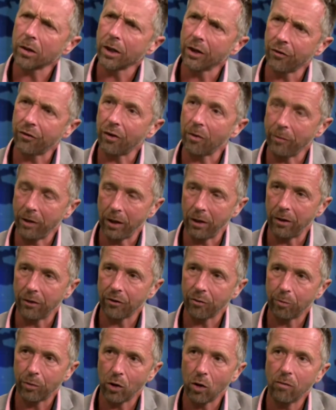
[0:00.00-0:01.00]
in some
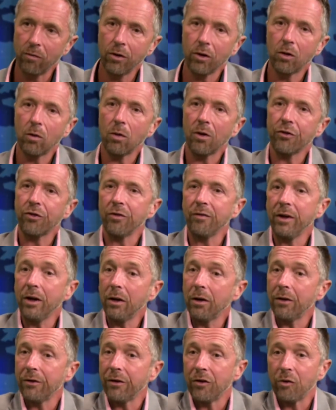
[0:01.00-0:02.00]
years, but over the course of
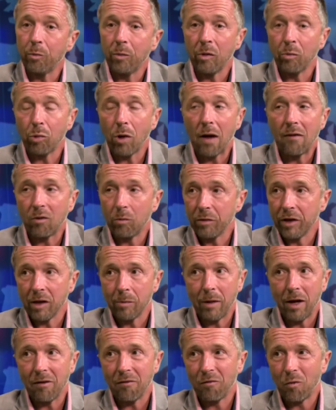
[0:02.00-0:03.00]
years, it's been probably
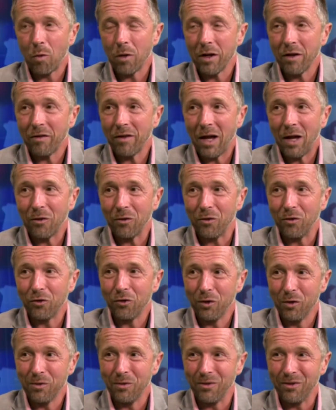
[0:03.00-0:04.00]
about 40,000
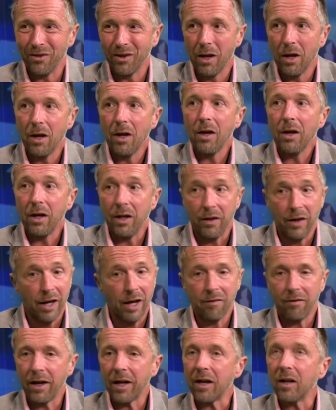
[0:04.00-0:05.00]
students, and they
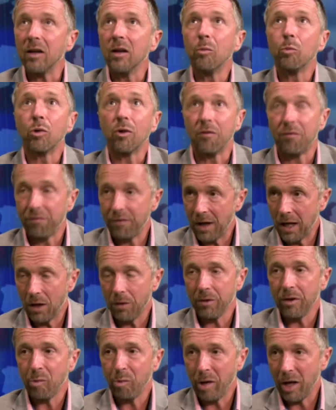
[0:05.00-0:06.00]
have had a
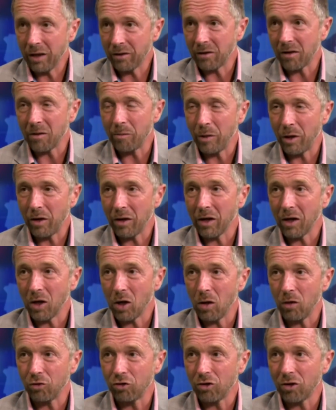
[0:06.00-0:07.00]
profound impact on American
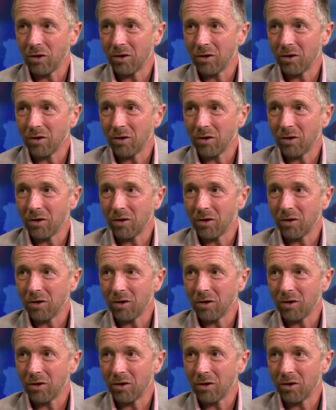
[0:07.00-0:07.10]
culture.